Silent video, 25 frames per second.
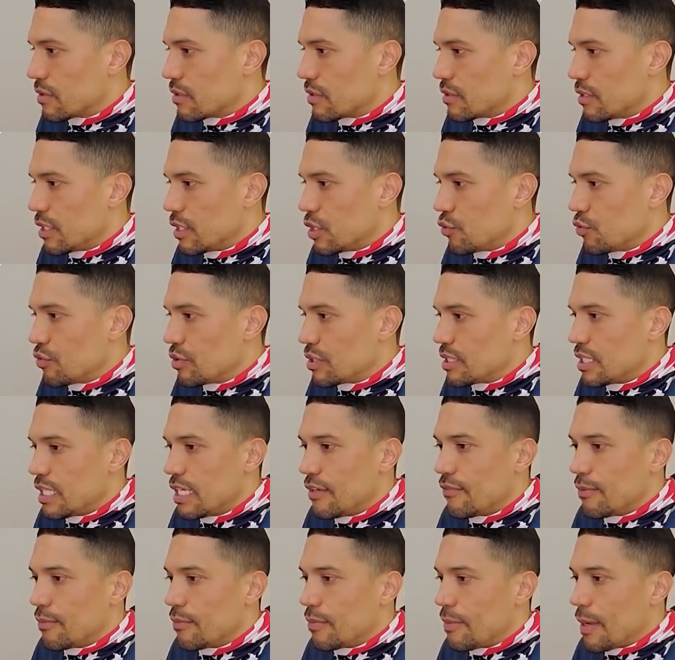Did you
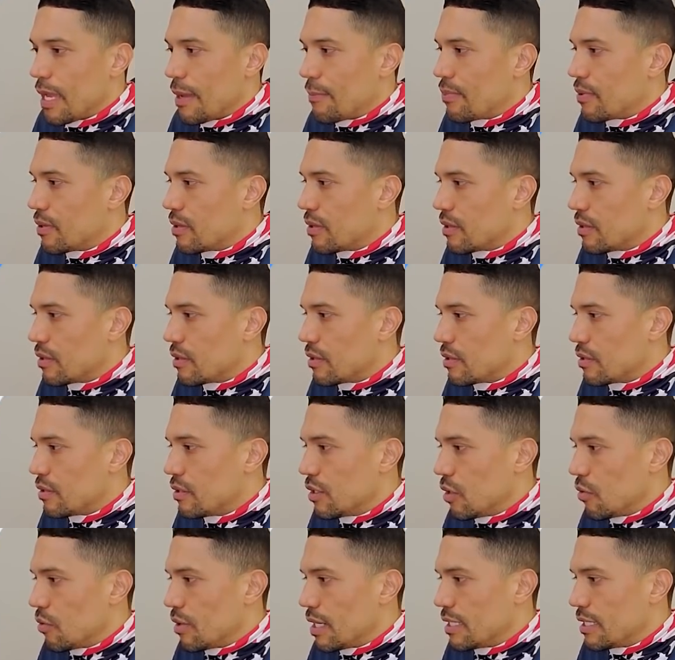receive a paper?
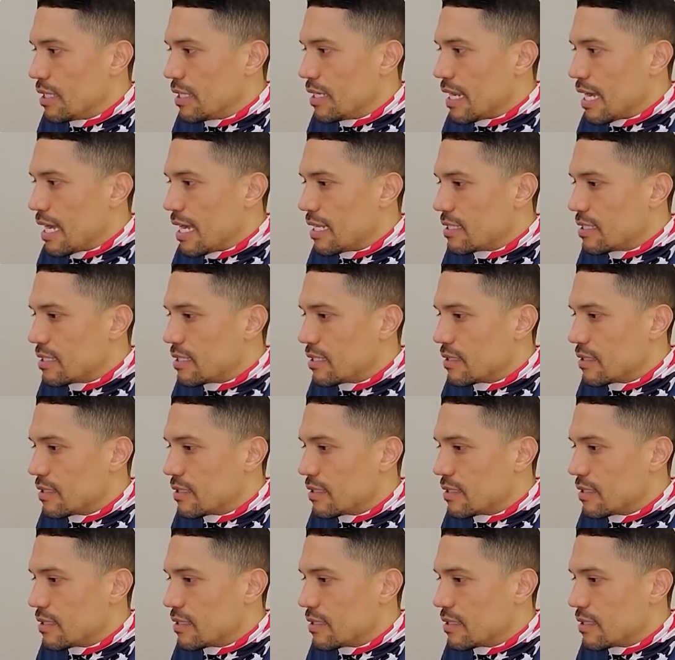No, I did not.